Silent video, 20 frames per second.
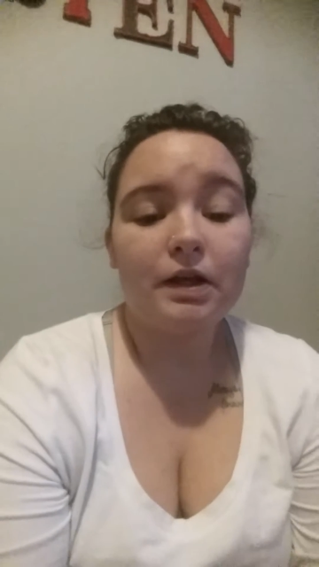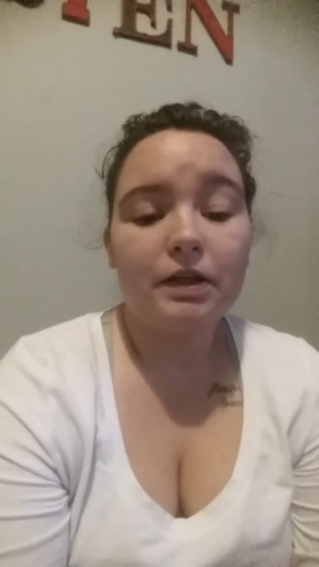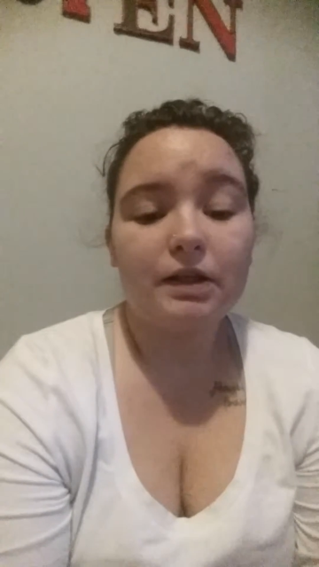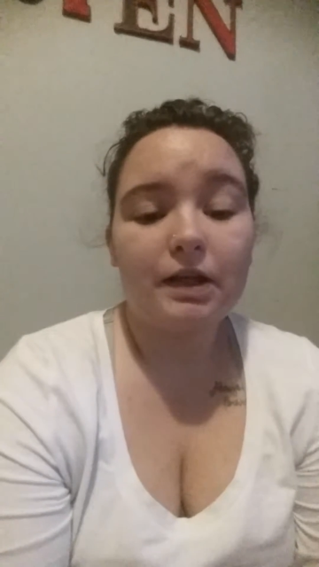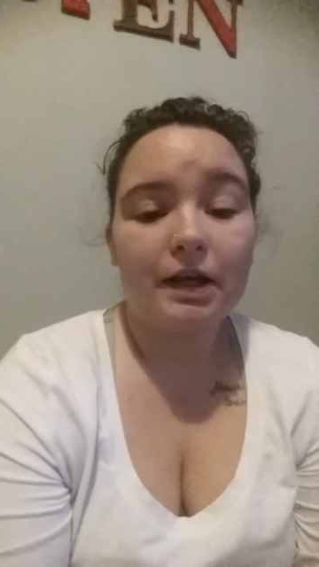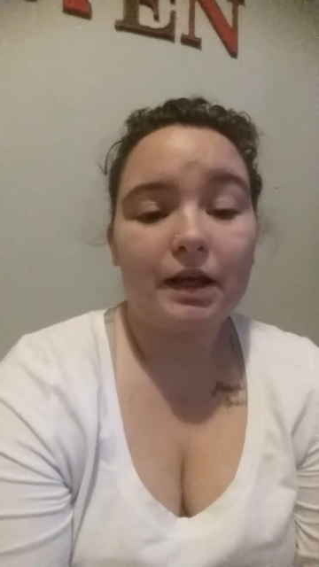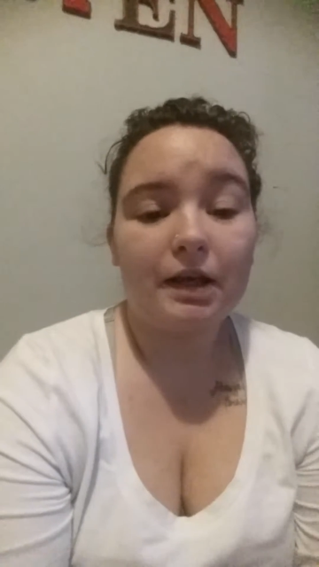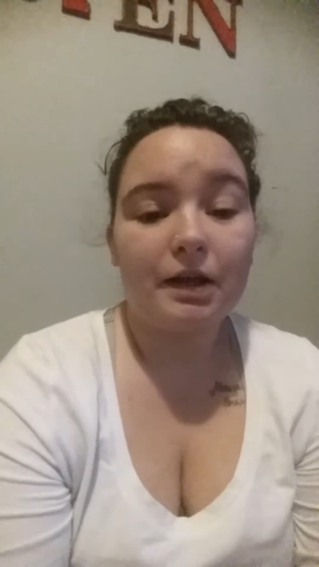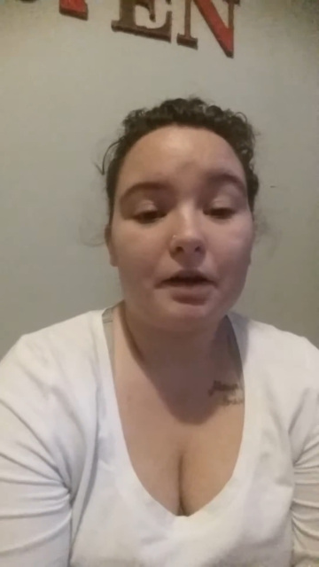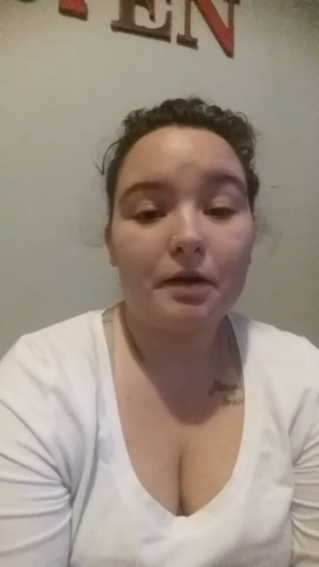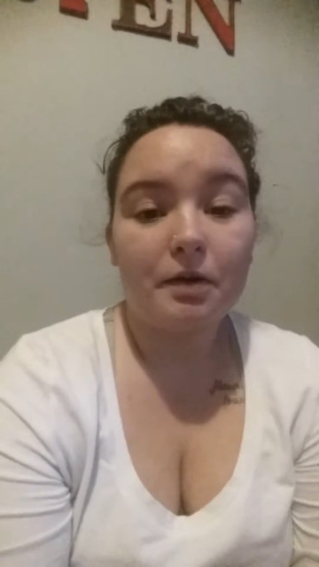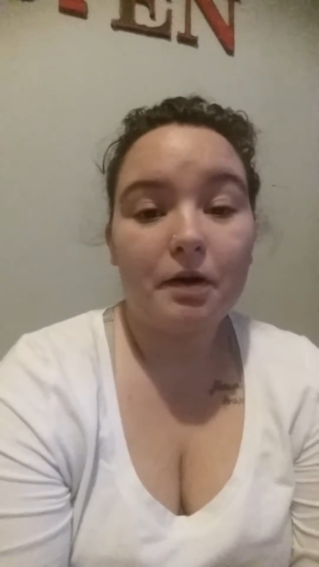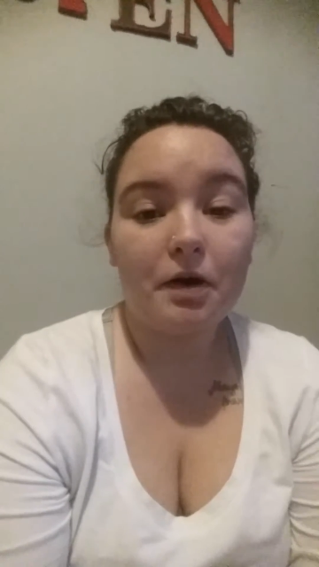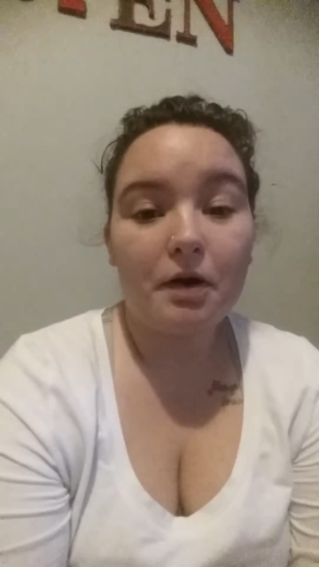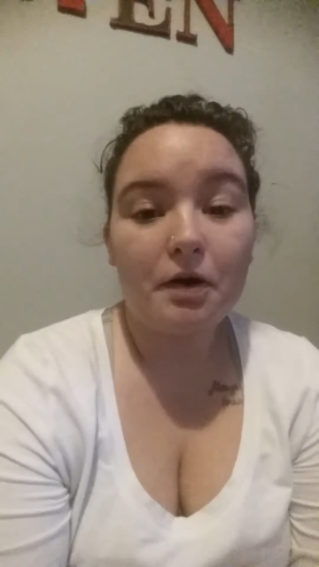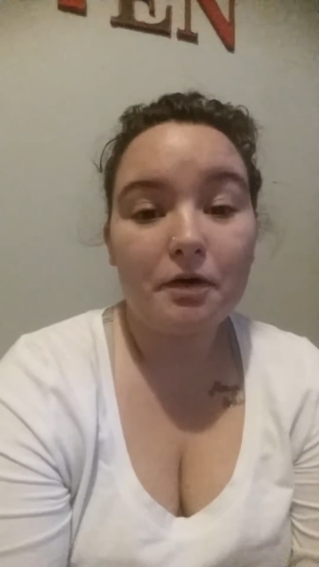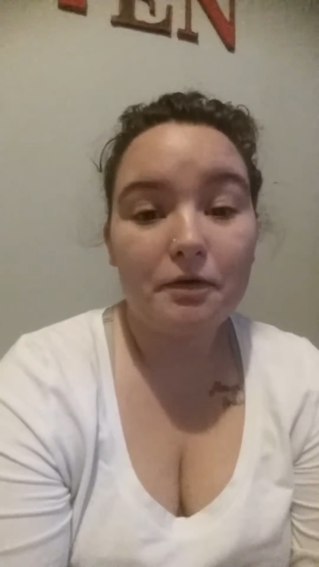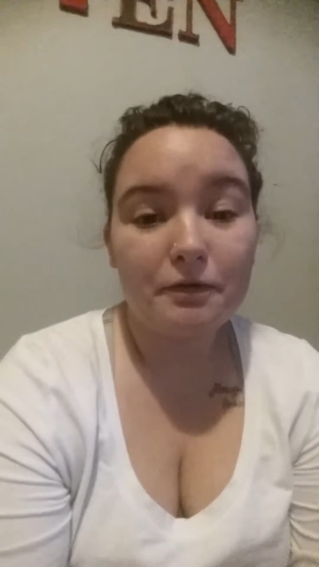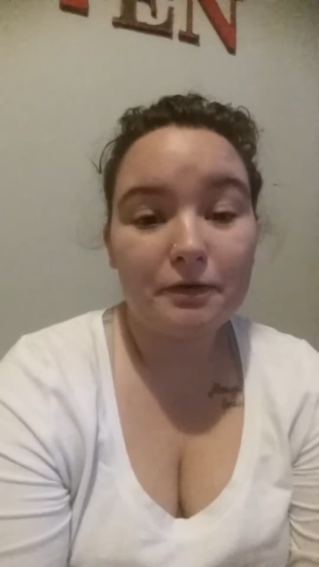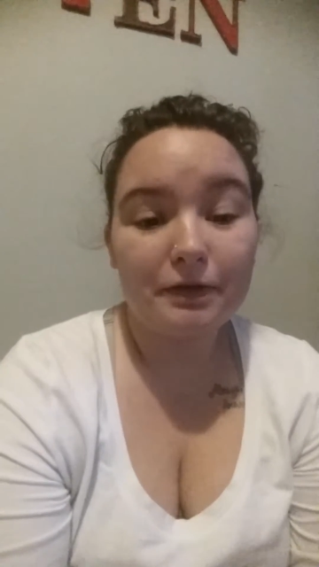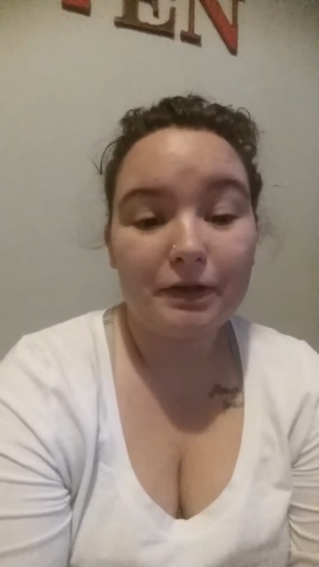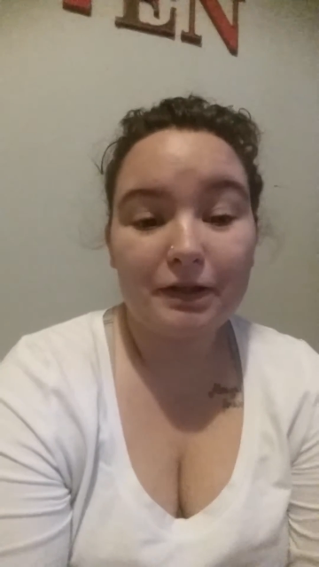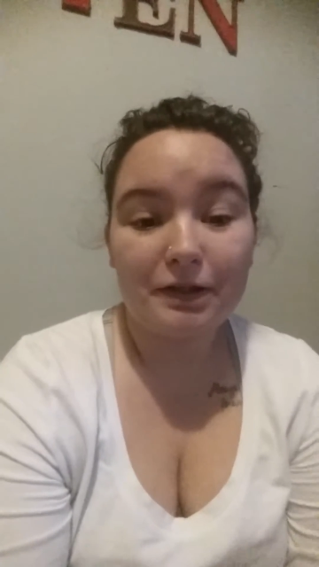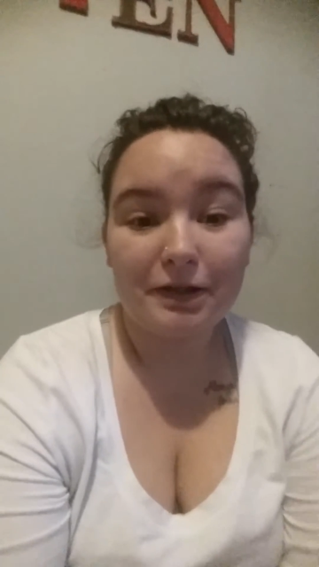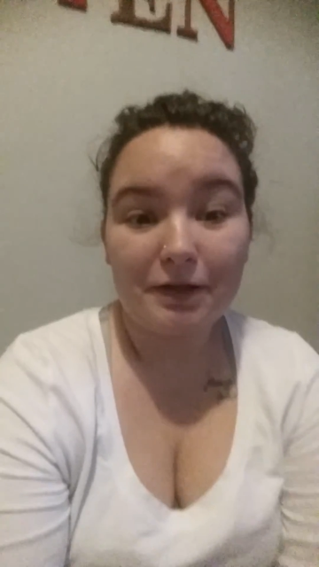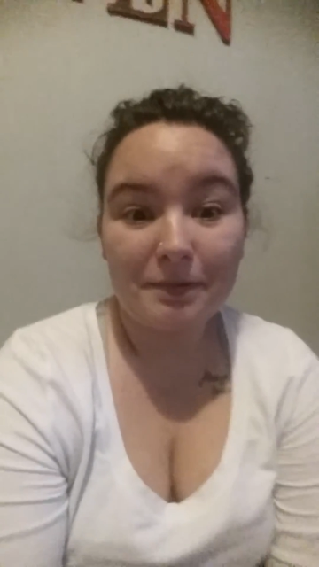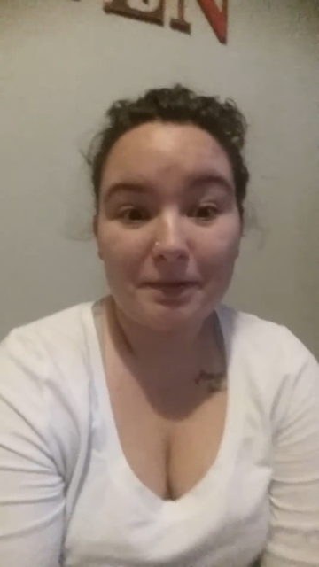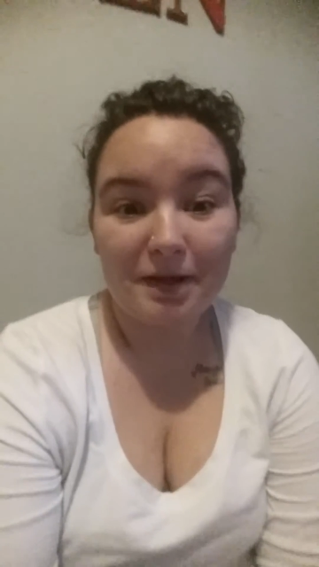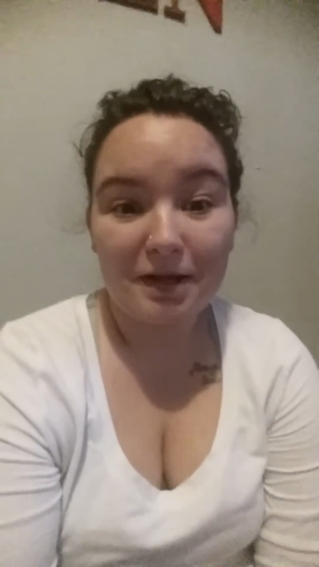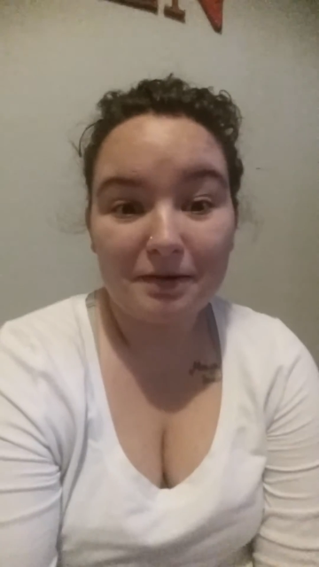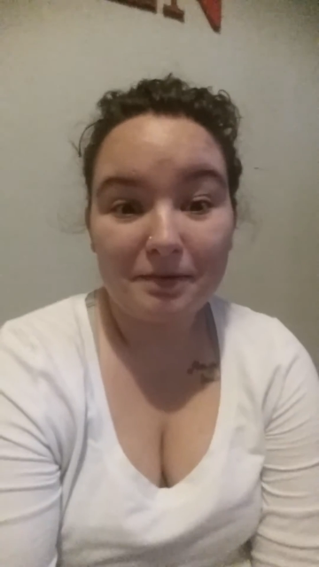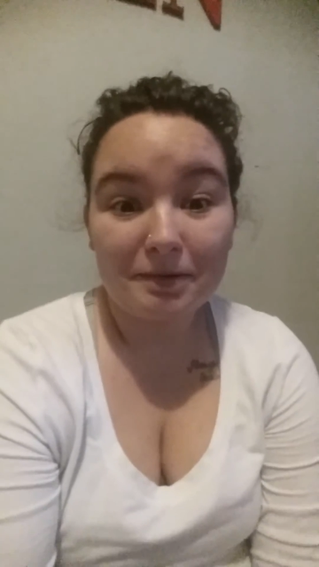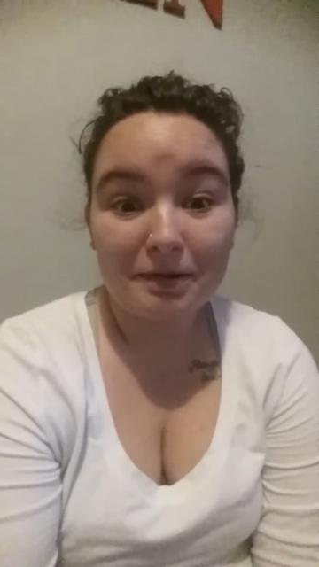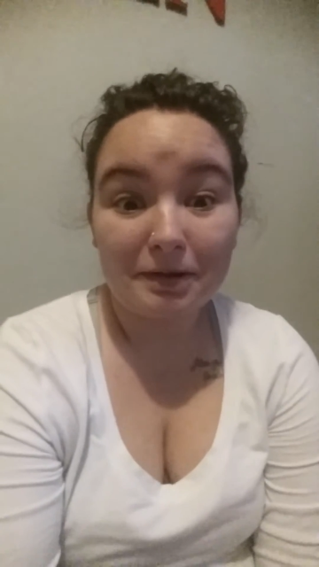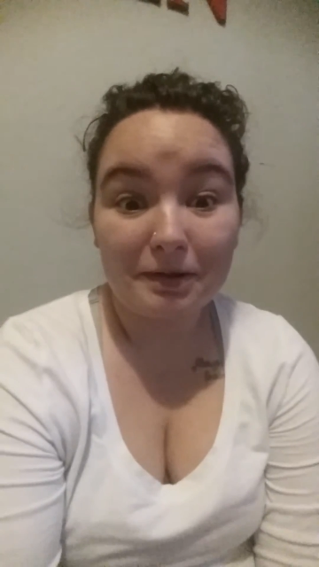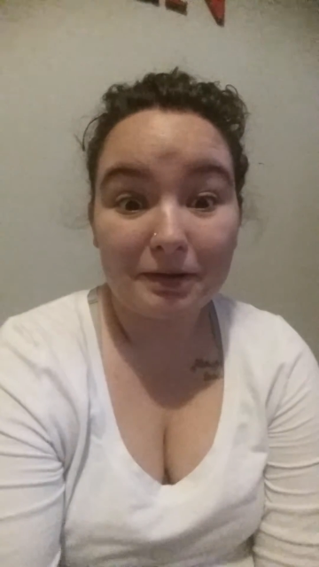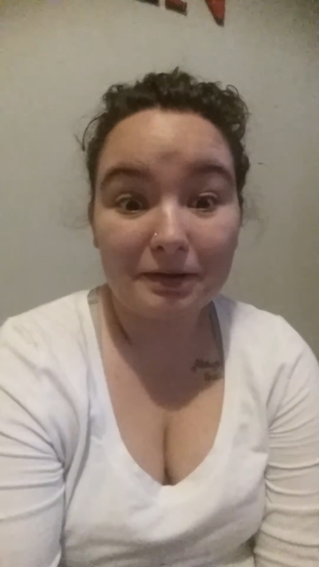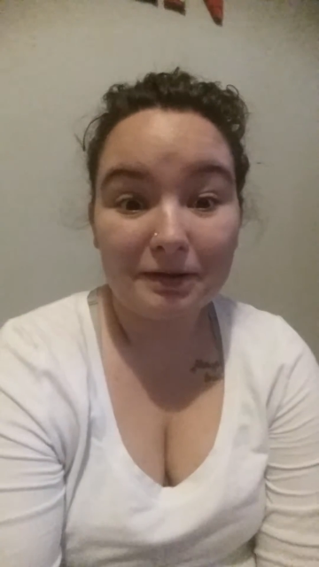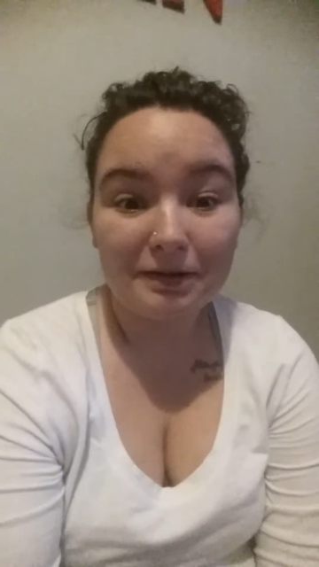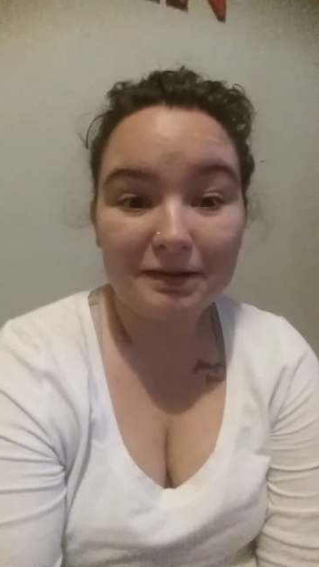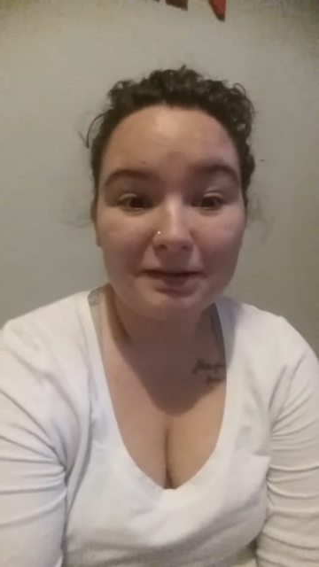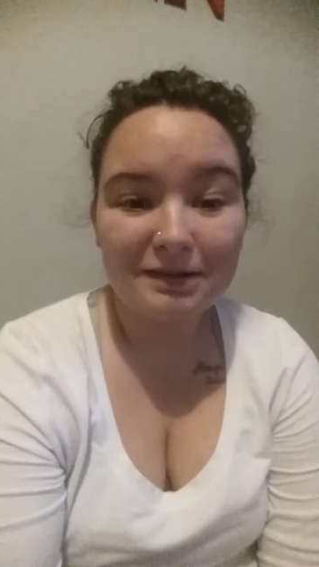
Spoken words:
And hopefully they'll be able